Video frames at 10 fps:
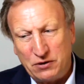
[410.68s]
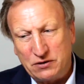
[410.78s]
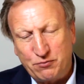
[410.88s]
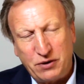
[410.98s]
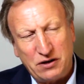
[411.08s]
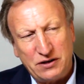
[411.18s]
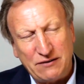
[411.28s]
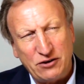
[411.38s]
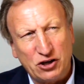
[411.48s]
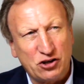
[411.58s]
But
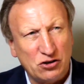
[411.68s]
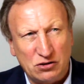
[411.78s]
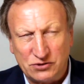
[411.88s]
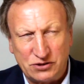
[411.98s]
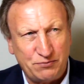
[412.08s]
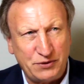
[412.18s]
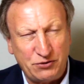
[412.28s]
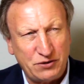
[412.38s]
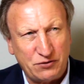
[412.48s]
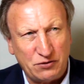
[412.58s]
Devon and Cornwall's a
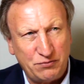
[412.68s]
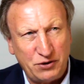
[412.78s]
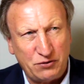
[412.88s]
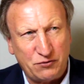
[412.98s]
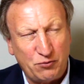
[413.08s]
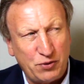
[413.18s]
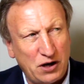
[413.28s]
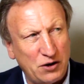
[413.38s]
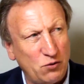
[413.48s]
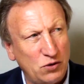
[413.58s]
beautiful, beautiful
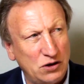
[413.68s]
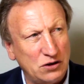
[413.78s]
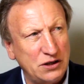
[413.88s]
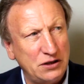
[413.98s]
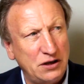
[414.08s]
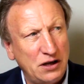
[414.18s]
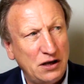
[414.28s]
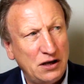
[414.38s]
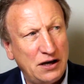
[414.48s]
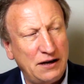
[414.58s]
part of the world, and
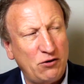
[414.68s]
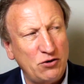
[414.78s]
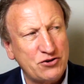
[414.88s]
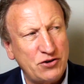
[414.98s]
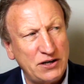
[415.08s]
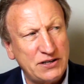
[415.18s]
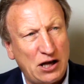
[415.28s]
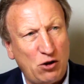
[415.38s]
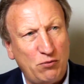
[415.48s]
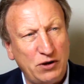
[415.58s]
I've always tried
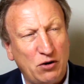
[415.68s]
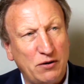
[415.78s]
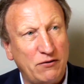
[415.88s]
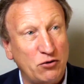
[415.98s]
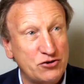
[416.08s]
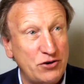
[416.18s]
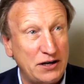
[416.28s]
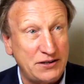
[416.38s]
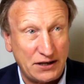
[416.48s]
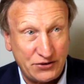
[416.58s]
to help. I've always
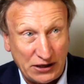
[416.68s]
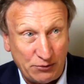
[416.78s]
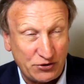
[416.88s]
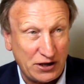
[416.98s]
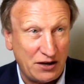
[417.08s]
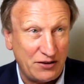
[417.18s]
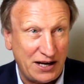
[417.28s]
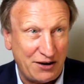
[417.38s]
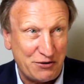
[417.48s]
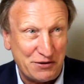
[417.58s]
tried to take teams down
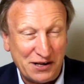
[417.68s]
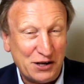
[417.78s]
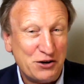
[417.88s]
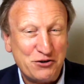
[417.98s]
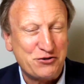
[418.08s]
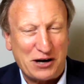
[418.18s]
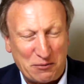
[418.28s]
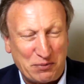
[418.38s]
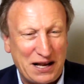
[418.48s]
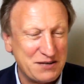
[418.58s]
there and try
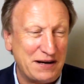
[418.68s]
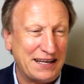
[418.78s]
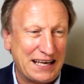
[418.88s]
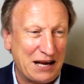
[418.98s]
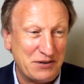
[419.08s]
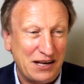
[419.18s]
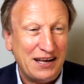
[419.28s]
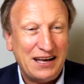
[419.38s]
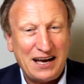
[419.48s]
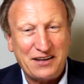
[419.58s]
to play as many games.
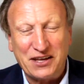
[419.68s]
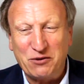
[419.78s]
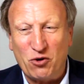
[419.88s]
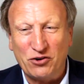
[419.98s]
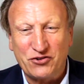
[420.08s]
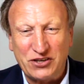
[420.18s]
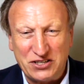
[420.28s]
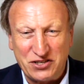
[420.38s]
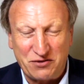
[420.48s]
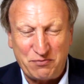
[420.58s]
I think one
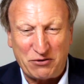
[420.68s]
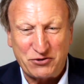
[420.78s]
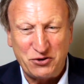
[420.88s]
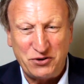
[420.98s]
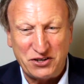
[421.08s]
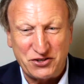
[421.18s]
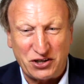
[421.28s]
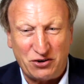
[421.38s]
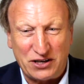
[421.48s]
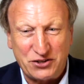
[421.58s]
season, about 2 years
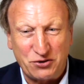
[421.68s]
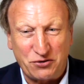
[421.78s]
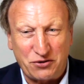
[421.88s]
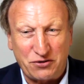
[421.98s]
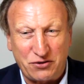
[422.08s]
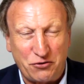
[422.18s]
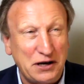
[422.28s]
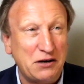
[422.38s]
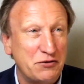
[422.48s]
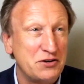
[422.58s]
ago, I took
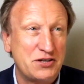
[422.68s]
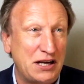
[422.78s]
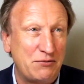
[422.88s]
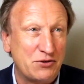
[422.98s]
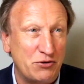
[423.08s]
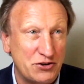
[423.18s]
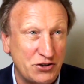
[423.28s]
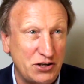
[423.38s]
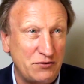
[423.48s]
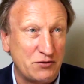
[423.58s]
3 different teams: the
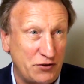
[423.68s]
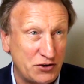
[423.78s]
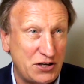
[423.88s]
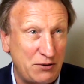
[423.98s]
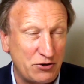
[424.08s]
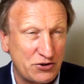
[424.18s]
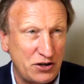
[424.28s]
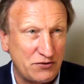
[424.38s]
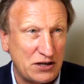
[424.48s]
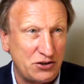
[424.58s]
reserves, first team
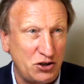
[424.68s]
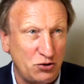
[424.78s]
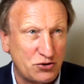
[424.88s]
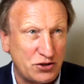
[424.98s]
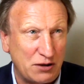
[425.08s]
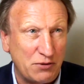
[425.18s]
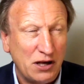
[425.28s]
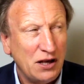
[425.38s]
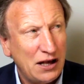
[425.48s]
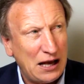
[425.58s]
reserves, and youth team.
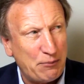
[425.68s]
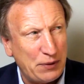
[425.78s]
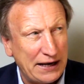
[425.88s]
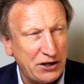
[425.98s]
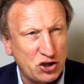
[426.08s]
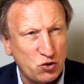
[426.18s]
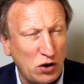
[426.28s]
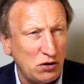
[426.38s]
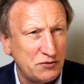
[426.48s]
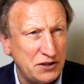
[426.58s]
I played
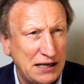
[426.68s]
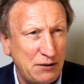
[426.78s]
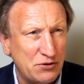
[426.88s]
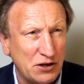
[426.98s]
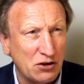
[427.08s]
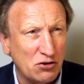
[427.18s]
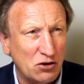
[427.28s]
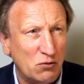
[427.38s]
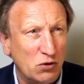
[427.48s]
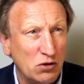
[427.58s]
12 teams in
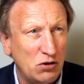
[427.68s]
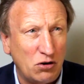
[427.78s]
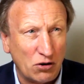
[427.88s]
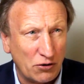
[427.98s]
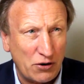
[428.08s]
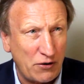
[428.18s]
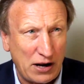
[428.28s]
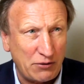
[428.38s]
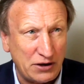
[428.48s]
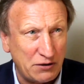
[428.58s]
Cornwall, all and
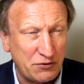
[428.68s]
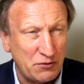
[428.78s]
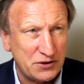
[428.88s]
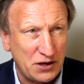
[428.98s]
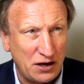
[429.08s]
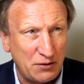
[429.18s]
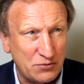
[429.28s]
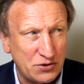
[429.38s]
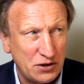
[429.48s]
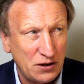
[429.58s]
around in different
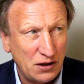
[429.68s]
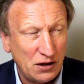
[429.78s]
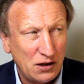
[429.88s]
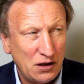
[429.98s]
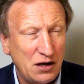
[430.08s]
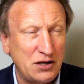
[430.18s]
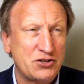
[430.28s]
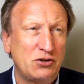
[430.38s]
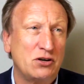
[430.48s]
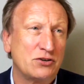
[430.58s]
times, and I
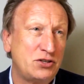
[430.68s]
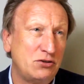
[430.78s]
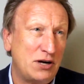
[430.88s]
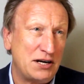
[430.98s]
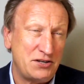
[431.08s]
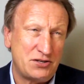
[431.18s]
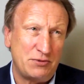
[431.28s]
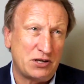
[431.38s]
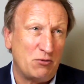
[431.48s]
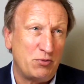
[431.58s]
still got 2 writing
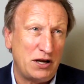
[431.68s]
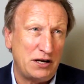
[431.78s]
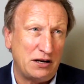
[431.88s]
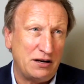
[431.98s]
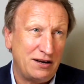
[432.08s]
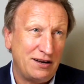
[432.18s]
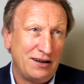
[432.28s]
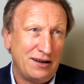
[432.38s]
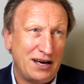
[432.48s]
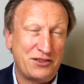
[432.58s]
to me complaining.
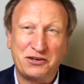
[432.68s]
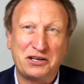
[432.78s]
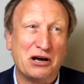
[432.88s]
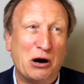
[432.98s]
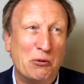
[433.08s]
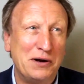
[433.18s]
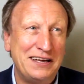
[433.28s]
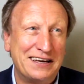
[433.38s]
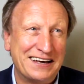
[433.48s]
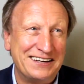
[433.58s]
I thought, you can't win
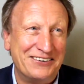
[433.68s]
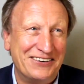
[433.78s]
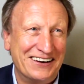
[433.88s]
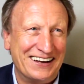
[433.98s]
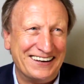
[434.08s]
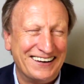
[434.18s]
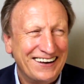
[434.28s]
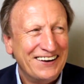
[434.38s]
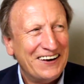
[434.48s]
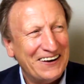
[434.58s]
here, can you really?
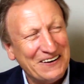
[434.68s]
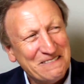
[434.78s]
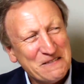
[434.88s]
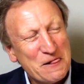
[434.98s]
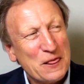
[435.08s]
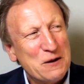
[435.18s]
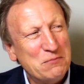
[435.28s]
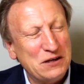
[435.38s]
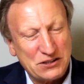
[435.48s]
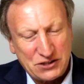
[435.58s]

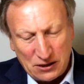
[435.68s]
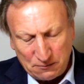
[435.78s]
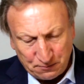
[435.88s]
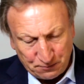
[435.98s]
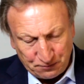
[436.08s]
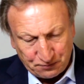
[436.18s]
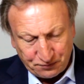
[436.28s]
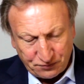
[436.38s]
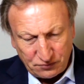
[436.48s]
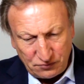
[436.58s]
But
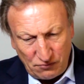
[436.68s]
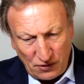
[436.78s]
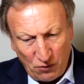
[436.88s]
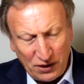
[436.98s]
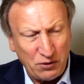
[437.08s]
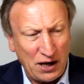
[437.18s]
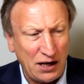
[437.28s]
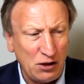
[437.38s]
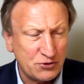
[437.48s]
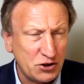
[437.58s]
when
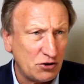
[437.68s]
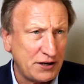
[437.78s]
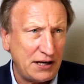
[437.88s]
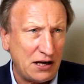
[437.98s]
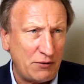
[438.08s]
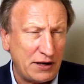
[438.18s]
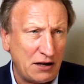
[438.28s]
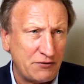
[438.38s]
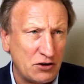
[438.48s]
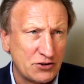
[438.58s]
I helped Torquay out when I
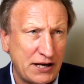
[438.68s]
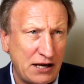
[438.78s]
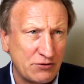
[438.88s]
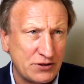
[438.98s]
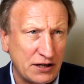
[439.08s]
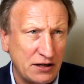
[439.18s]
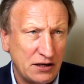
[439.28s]
left Notts County.